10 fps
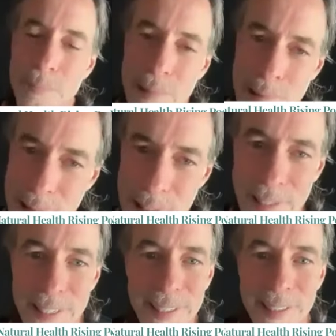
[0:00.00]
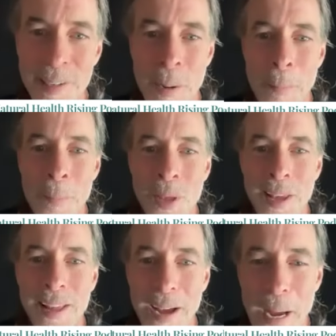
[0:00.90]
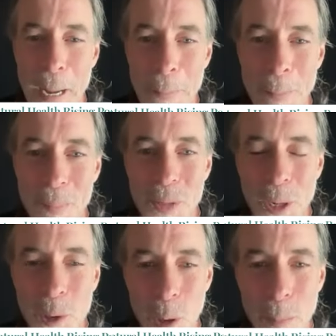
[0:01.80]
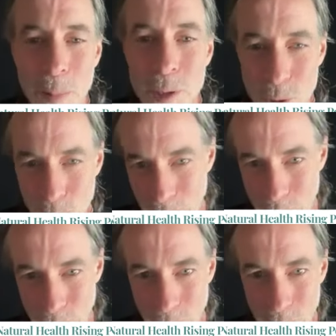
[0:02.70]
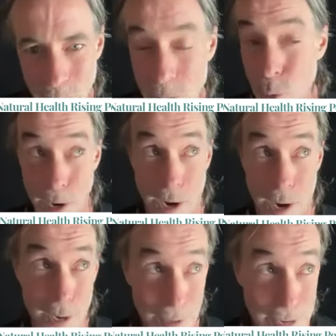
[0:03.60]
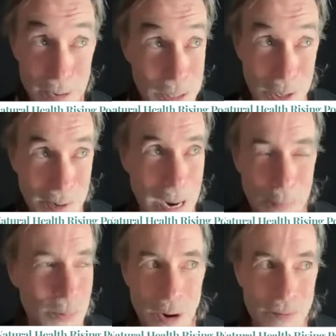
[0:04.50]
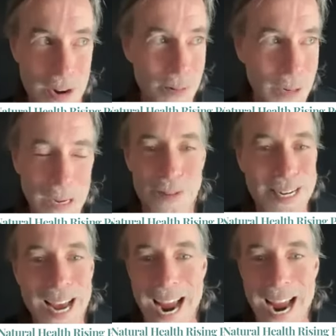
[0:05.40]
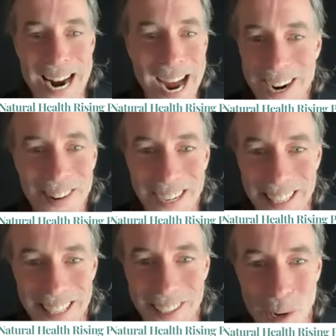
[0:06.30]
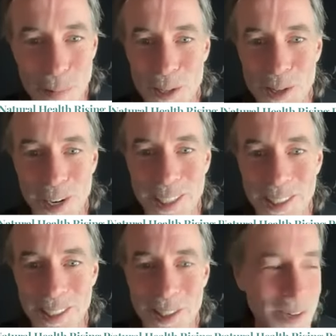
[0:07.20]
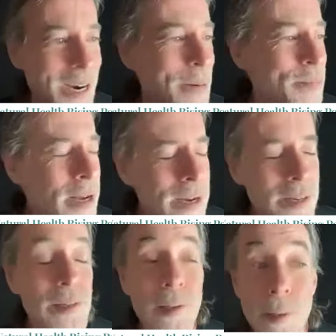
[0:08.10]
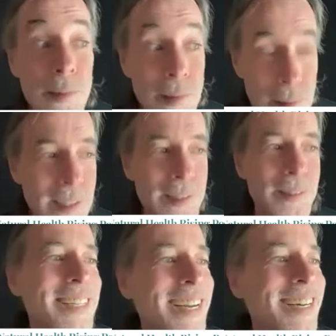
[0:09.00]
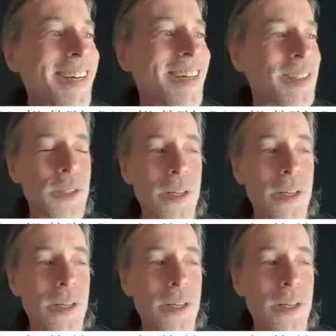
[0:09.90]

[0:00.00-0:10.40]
in 10 years? The corporate structure, which we all know is corrupt. We've never lived a day not knowing that the corporate structure is corrupt. The corporate structure in 10 years,